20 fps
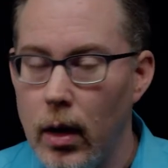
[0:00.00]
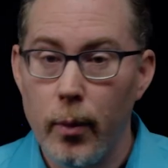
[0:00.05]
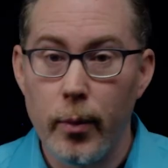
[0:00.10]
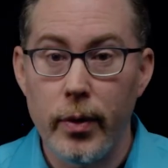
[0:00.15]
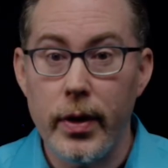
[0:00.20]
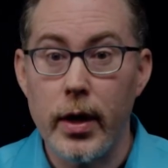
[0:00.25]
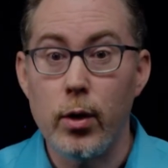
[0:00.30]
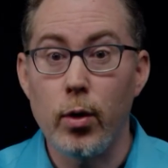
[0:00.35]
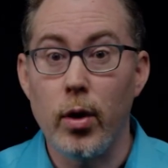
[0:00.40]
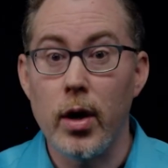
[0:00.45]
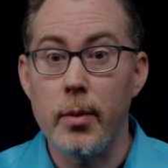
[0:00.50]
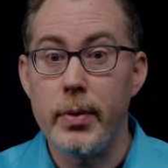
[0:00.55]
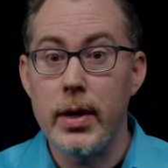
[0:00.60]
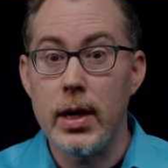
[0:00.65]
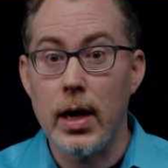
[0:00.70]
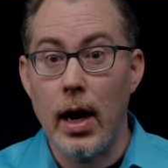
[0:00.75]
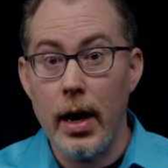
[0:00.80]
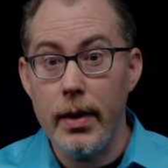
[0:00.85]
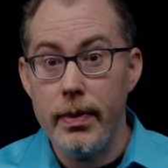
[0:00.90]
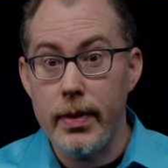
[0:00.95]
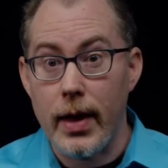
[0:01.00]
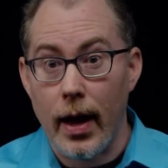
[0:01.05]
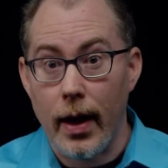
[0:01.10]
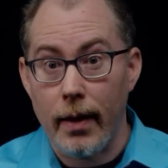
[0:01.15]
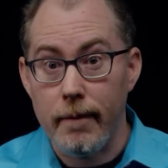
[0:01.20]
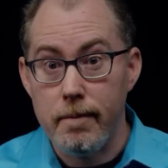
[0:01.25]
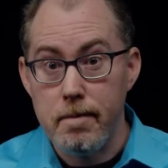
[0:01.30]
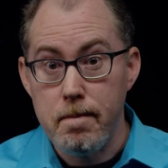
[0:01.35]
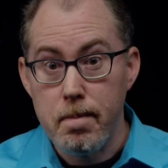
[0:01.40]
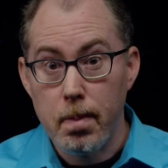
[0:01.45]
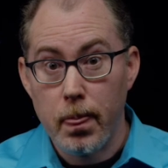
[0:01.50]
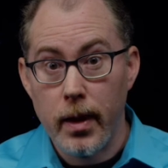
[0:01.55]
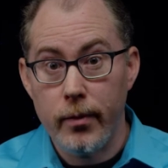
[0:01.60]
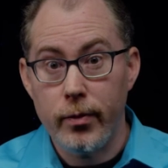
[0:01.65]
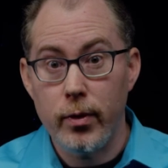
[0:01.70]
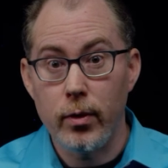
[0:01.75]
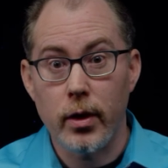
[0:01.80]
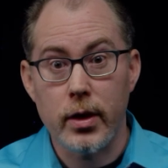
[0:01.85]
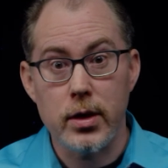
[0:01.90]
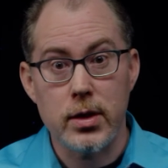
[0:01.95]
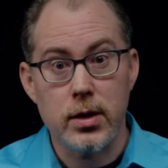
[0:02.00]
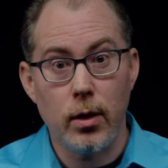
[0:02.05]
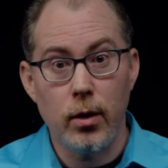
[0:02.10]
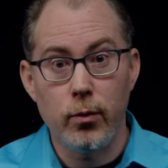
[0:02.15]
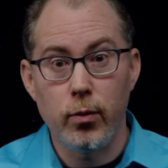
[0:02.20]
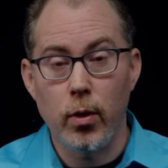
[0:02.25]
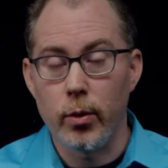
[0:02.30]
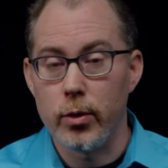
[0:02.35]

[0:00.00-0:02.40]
But then going beyond that, if you look at some of what